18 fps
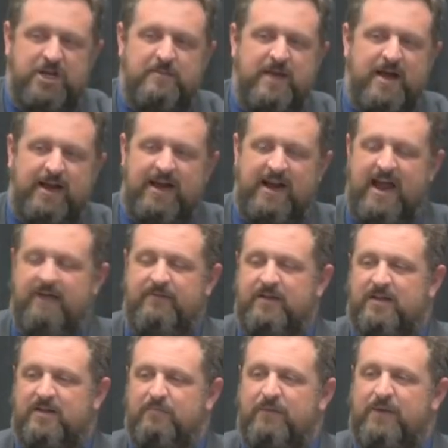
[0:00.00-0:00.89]
I'm not gonna have
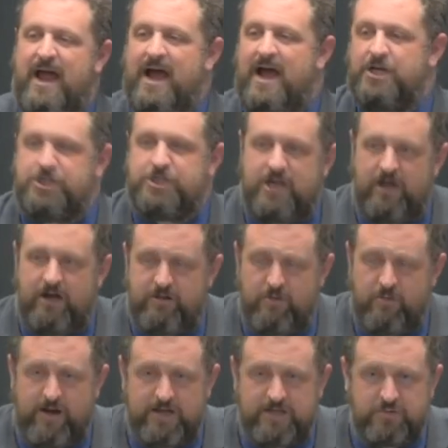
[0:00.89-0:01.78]
the compassion I
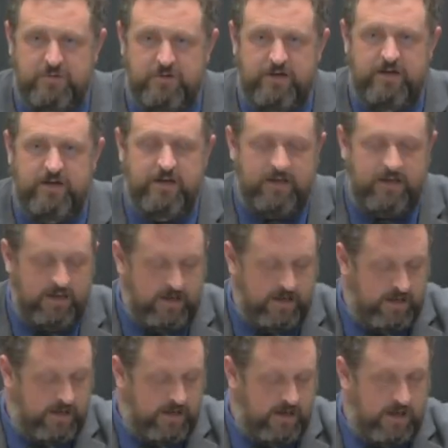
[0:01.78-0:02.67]
otherwise would,
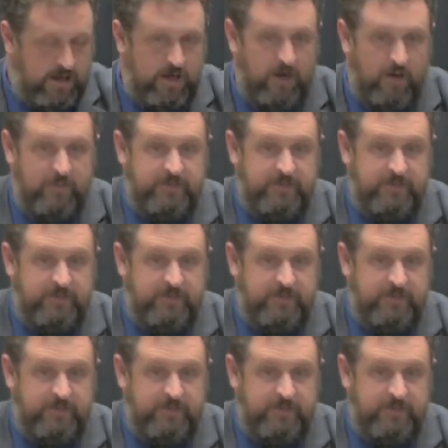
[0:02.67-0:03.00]
you know.